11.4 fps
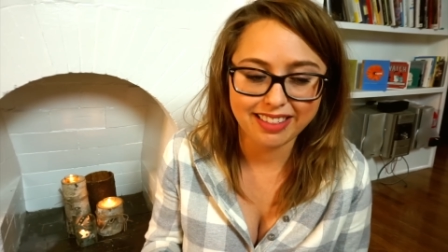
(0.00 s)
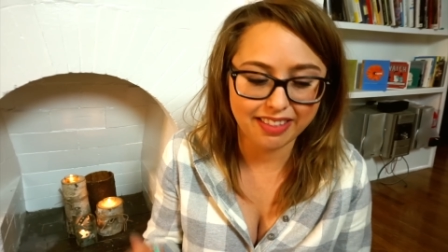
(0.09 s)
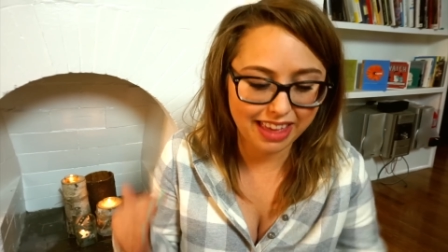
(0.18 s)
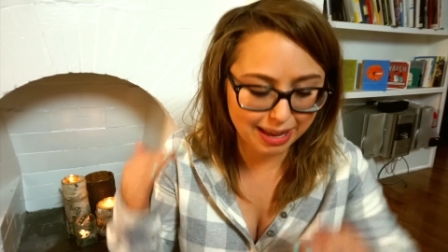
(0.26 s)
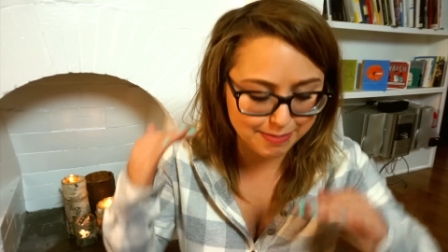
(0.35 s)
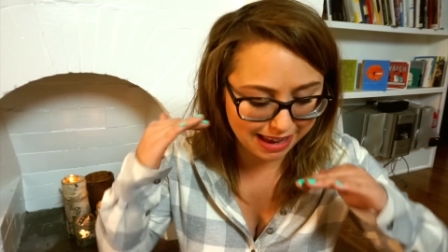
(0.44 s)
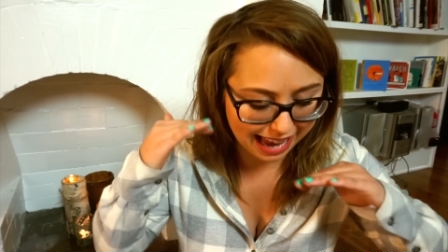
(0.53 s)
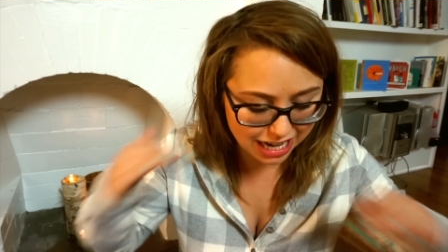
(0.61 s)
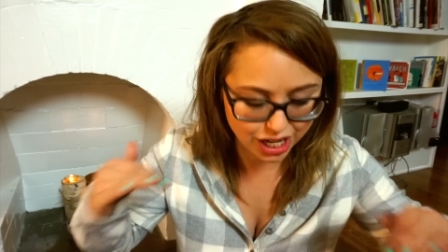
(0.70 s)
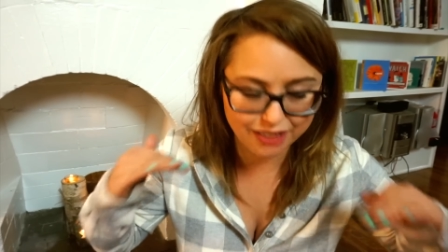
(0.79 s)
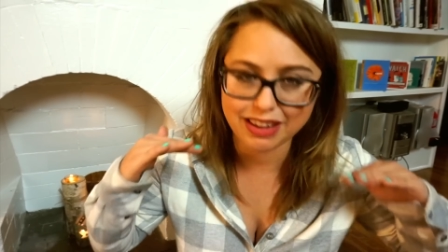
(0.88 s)
that they can make
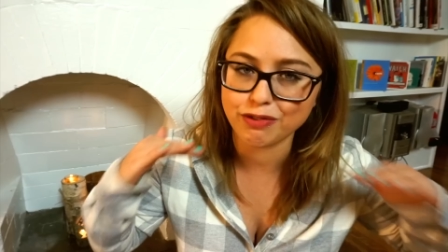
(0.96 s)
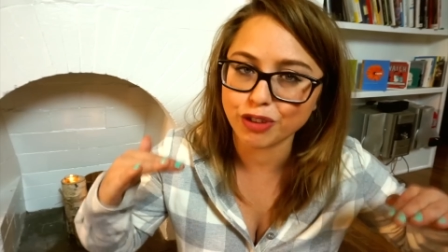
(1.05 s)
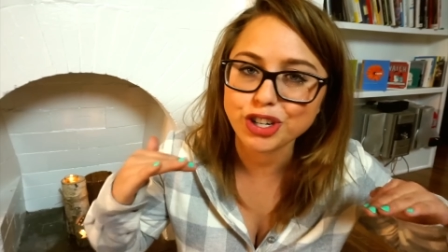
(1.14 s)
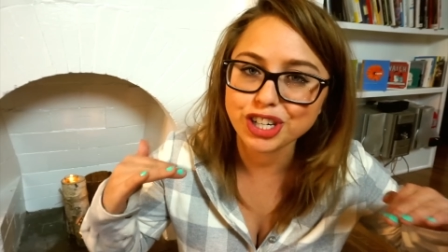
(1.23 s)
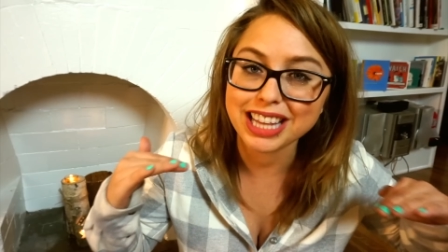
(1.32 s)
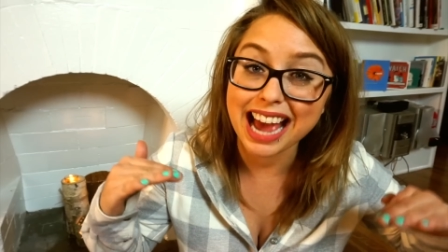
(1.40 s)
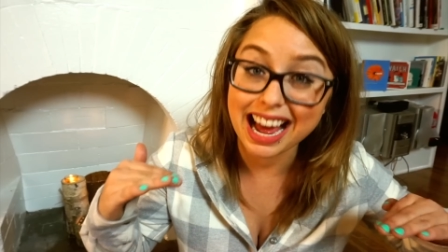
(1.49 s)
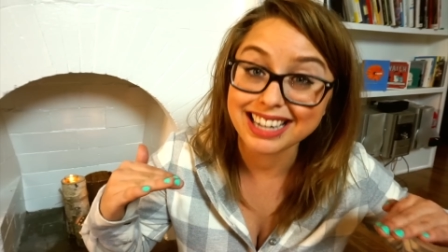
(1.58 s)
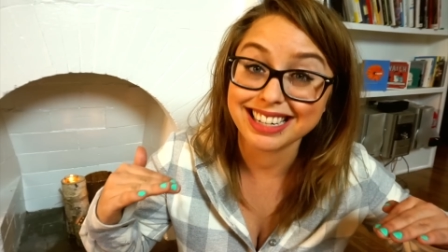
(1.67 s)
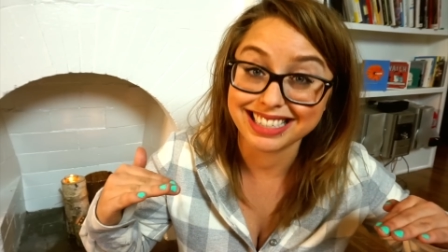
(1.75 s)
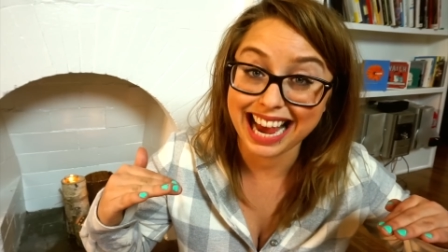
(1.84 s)
HIV virtually
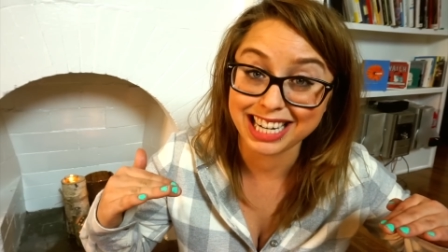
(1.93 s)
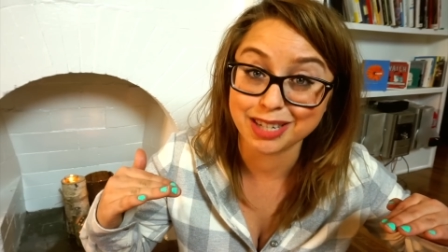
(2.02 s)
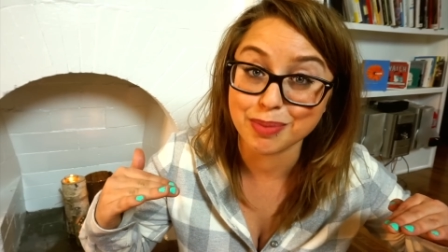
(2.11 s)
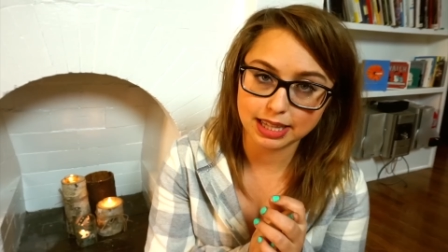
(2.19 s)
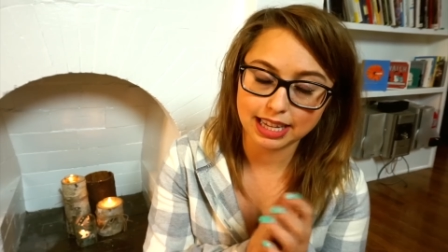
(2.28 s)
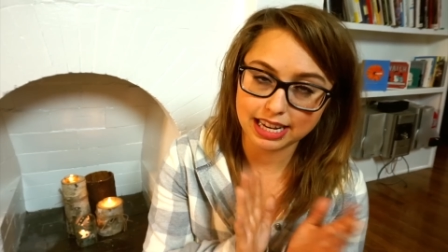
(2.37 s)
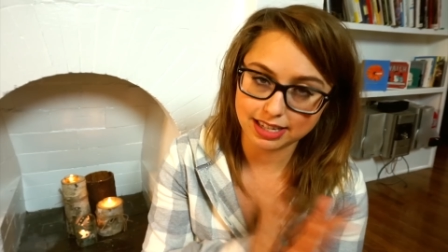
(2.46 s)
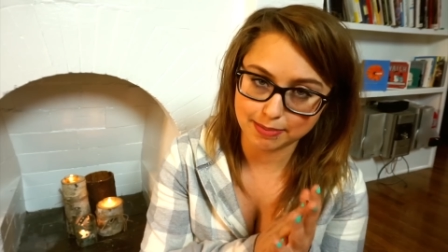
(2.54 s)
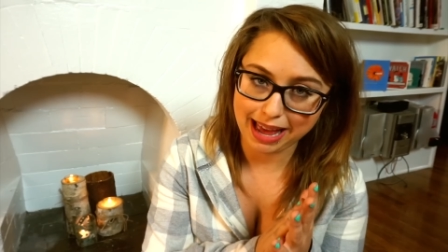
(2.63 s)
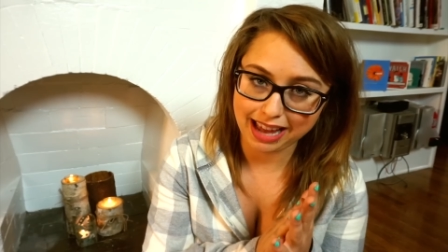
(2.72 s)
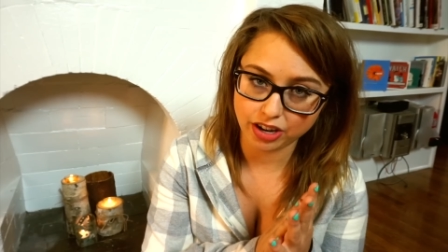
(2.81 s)
undetectable. Here's the
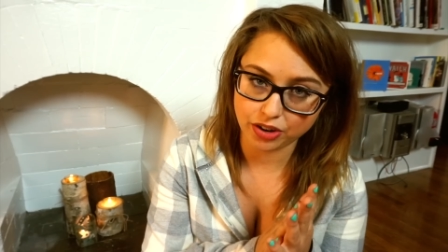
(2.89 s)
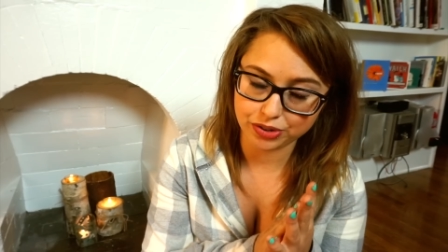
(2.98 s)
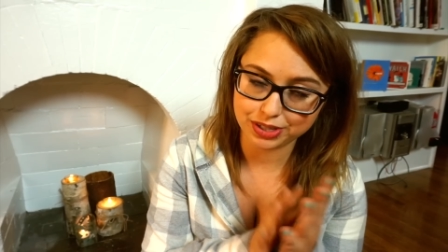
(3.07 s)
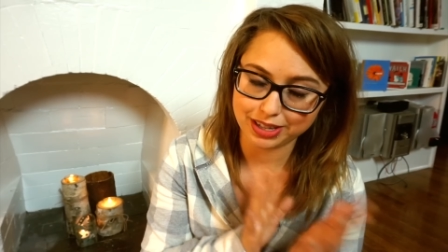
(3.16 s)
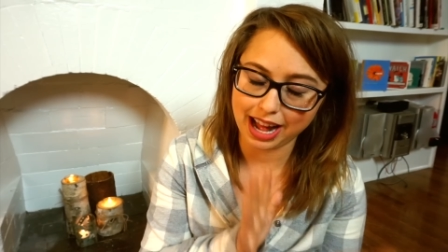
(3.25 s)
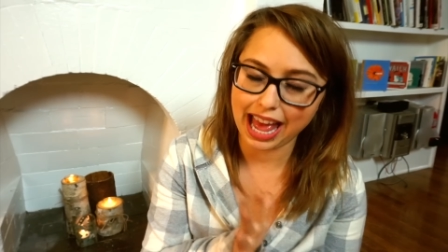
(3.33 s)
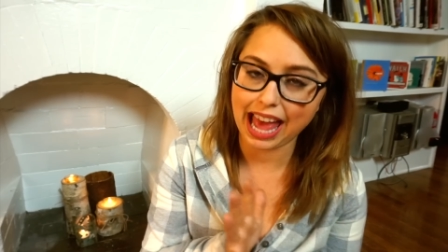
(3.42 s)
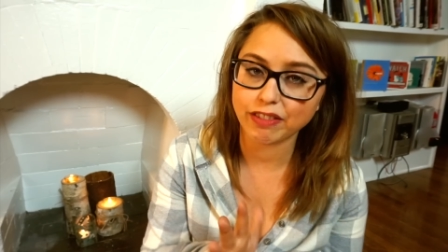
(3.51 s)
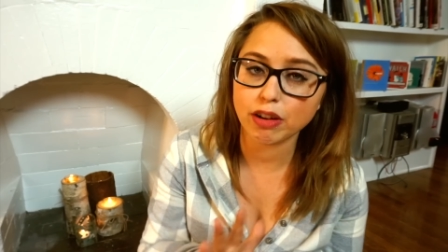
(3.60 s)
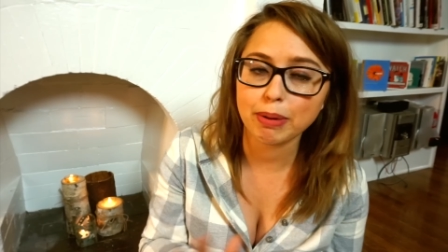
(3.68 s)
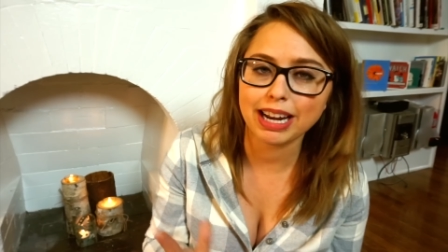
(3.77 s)
bad news not
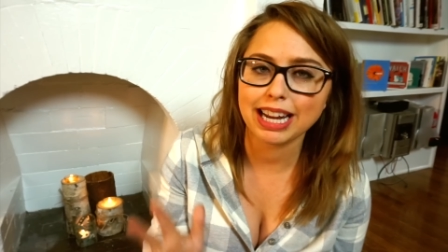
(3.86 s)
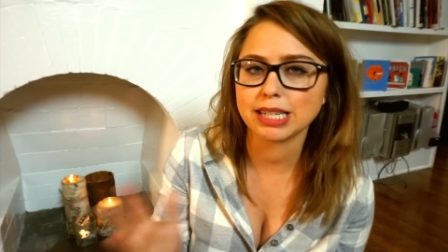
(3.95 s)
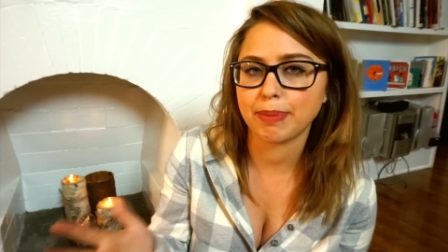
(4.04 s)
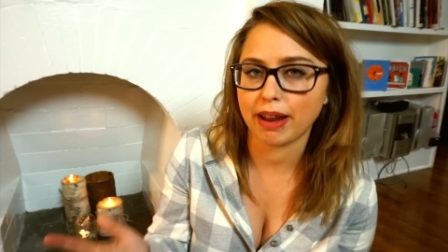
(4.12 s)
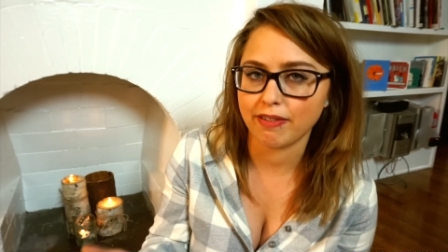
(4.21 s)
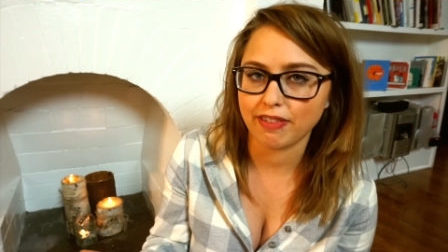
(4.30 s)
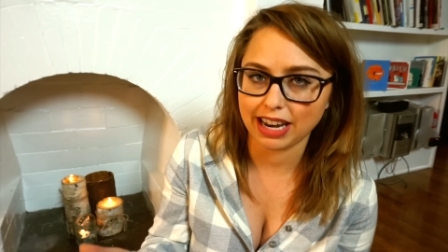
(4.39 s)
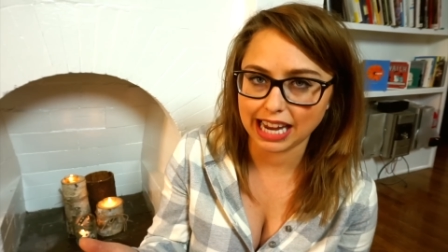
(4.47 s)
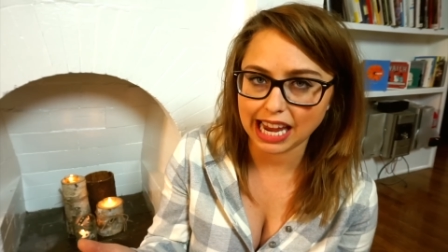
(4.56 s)
everybody is benefiting